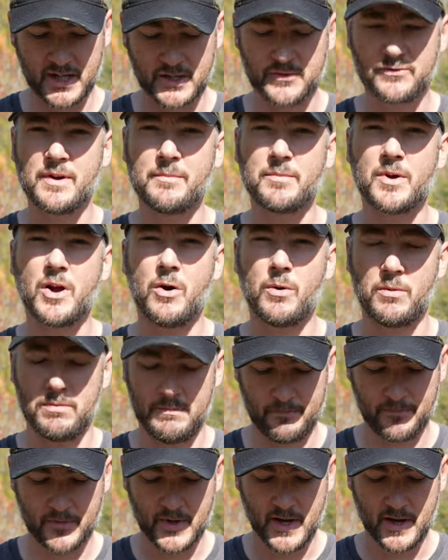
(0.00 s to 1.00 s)
It's from Go,
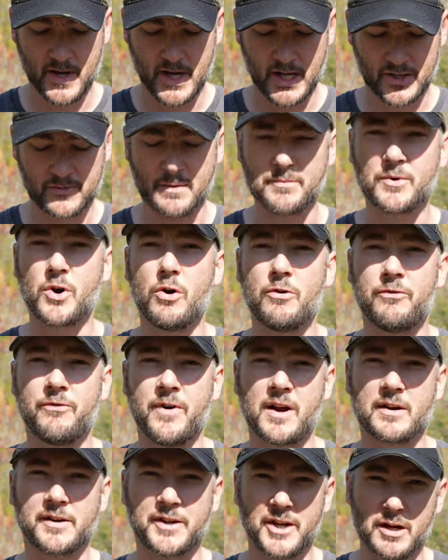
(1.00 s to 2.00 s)
it's from Go
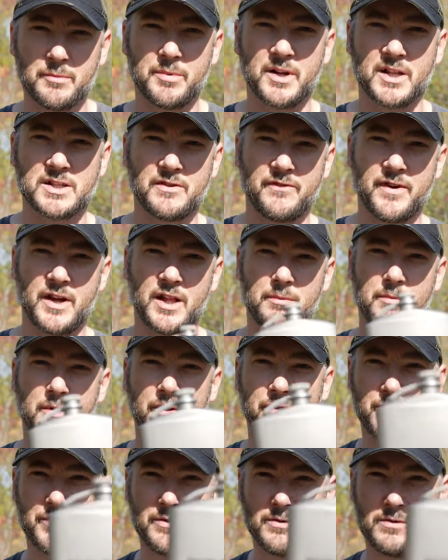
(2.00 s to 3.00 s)
Fire Gear, but it's available
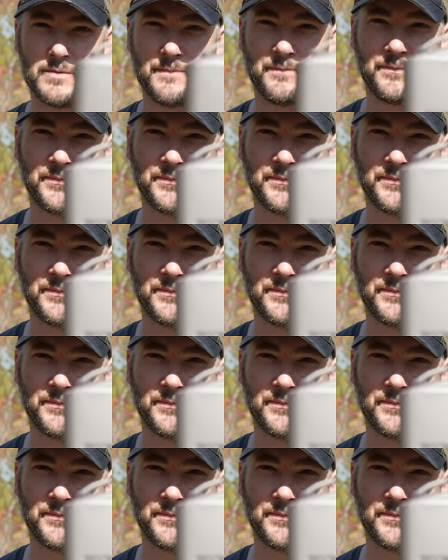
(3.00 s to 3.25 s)
through